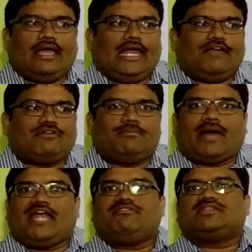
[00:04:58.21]
it will
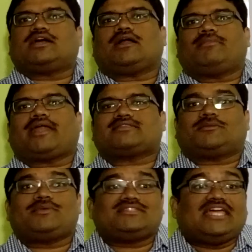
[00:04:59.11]
bind with carbon
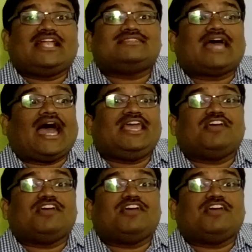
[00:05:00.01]
dioxide. It means there is a high